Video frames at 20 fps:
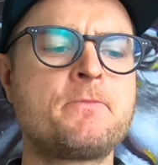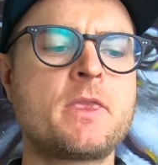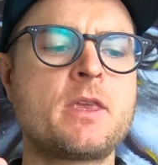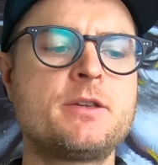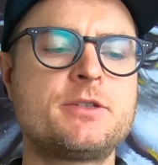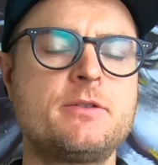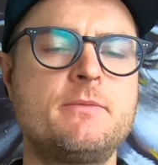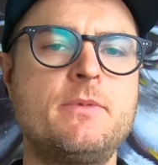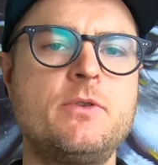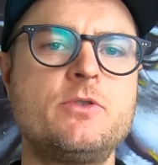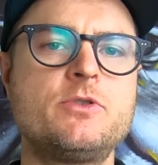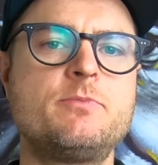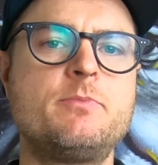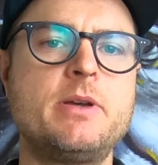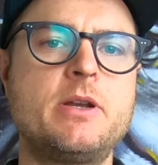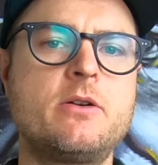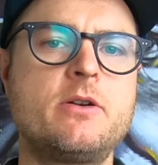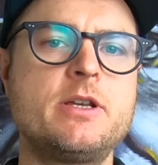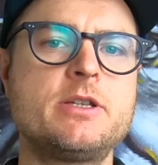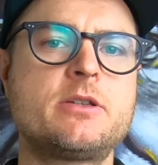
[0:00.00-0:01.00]
Some of those
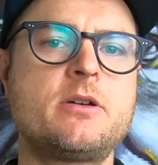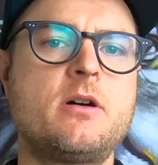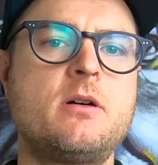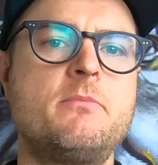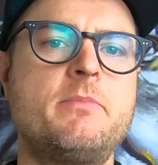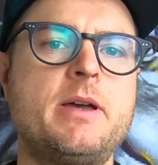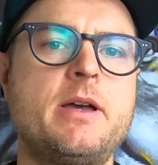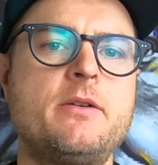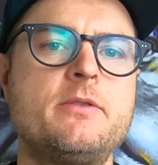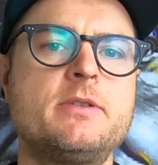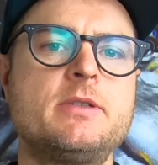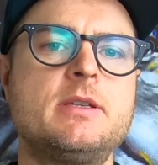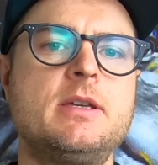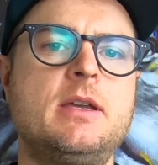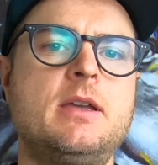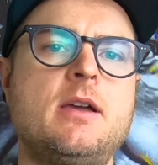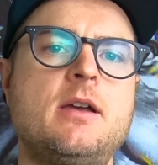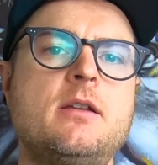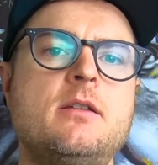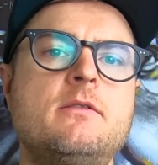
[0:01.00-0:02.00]
bitterness compounds
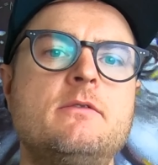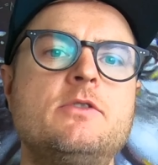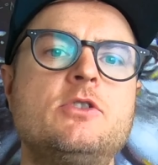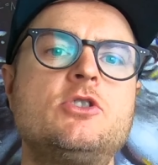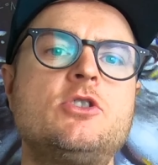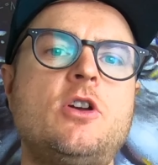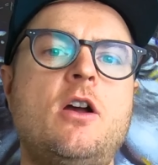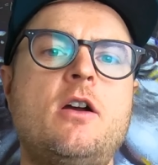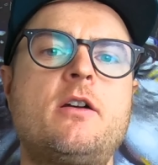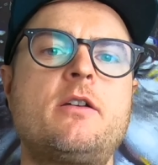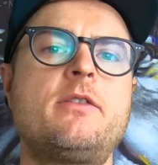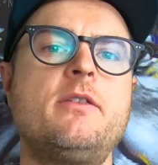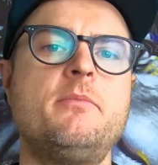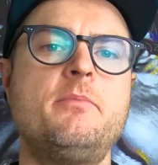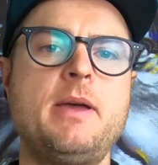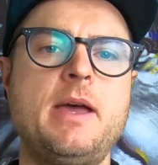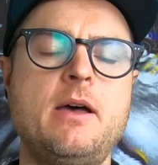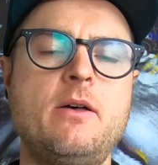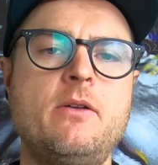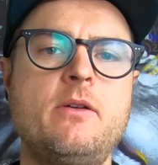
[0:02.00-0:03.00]
that kind of shock the
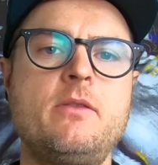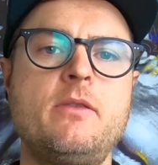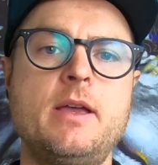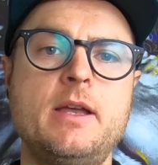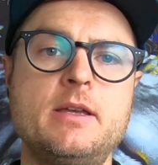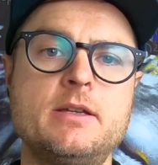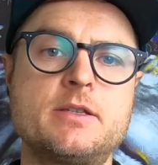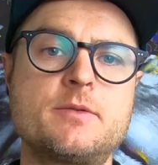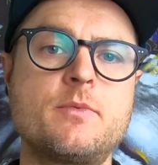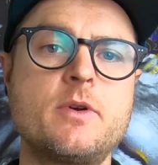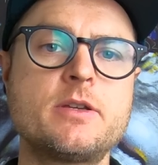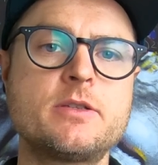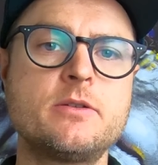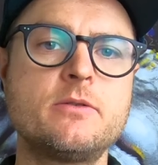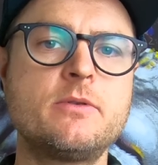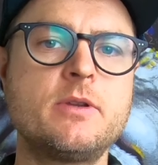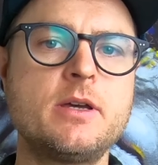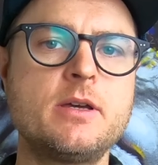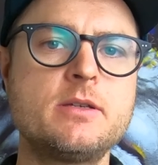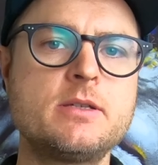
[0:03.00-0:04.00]
palate like
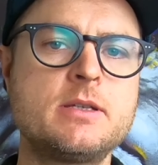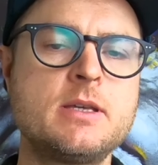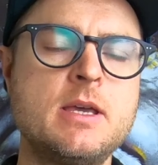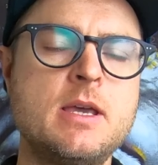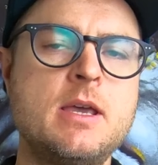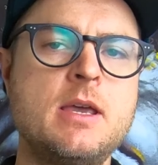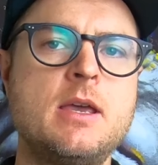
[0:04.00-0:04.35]
espresso does.